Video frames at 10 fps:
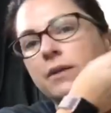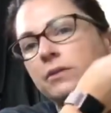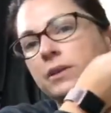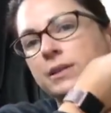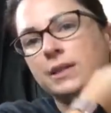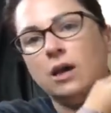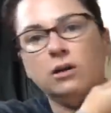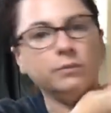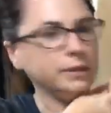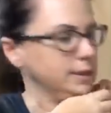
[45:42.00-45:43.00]
really tell,
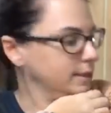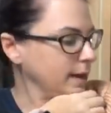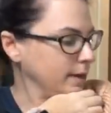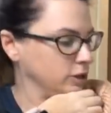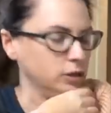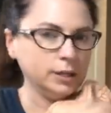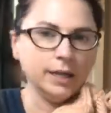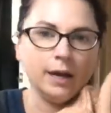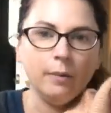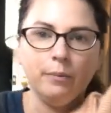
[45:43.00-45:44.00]
but it's actually
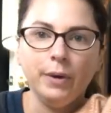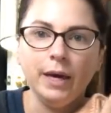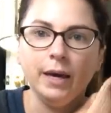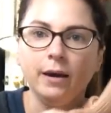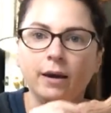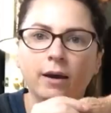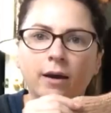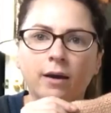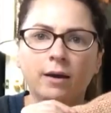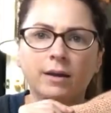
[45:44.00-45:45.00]
like a pink,
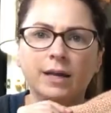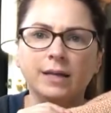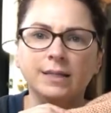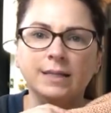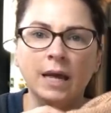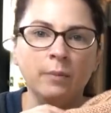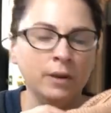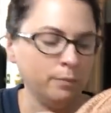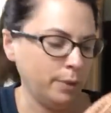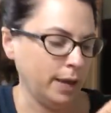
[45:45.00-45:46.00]
like a
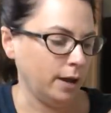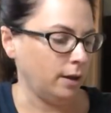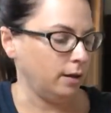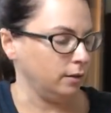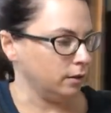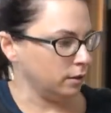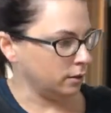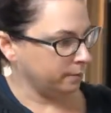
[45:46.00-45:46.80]
salmon pink color.